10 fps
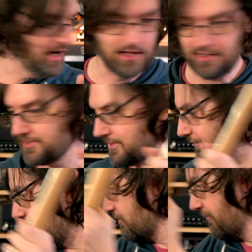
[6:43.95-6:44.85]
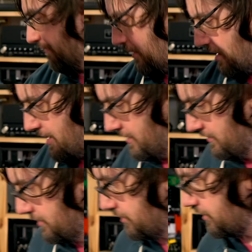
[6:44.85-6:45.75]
Let's see if I can find...